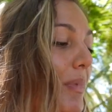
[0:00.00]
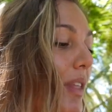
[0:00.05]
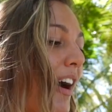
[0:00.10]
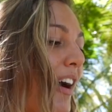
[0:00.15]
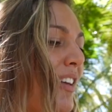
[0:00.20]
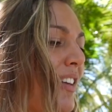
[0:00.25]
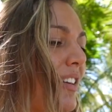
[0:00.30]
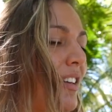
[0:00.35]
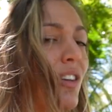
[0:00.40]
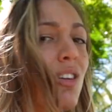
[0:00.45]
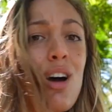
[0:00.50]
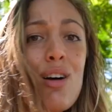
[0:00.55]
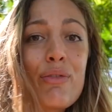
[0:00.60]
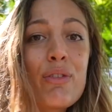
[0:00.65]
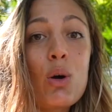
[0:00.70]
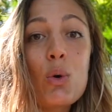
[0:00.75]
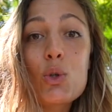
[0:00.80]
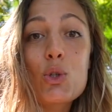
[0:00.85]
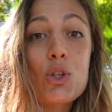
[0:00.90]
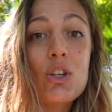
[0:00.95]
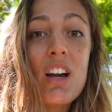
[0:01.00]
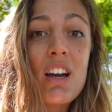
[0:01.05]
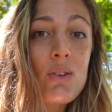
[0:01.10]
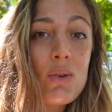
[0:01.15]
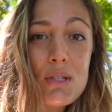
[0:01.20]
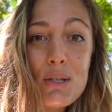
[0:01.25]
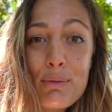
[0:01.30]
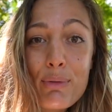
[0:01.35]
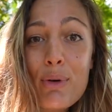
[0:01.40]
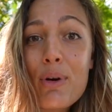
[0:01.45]
I love Notion. I
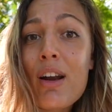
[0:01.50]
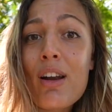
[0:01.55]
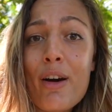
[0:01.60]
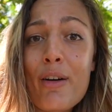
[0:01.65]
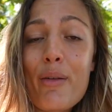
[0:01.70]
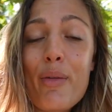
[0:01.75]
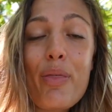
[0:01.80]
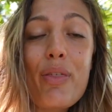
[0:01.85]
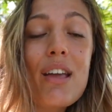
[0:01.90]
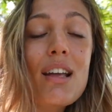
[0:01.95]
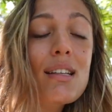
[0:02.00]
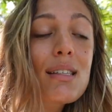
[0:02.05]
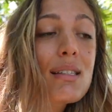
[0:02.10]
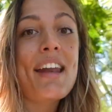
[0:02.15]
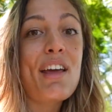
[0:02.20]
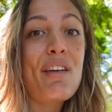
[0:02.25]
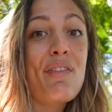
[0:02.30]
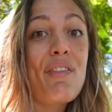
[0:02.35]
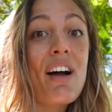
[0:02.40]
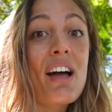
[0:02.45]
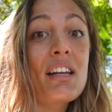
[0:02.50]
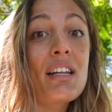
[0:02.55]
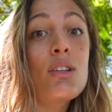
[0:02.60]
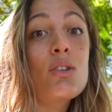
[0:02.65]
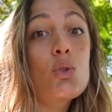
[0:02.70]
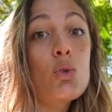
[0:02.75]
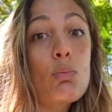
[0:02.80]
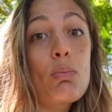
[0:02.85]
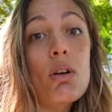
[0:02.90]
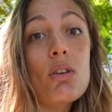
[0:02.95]
use it for a lot of things, and I find it
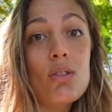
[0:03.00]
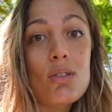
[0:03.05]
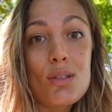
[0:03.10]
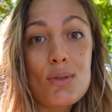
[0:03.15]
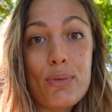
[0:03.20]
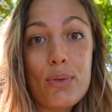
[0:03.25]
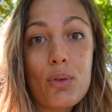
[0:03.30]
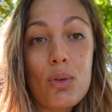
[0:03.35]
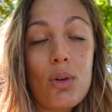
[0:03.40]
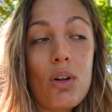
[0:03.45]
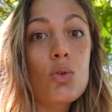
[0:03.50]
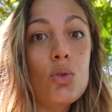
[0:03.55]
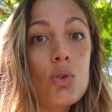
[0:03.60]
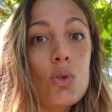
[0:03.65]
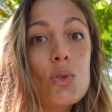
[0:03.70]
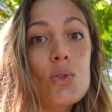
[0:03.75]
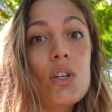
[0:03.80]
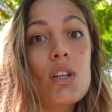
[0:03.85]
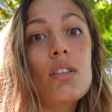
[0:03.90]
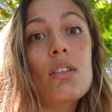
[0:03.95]
super useful to use it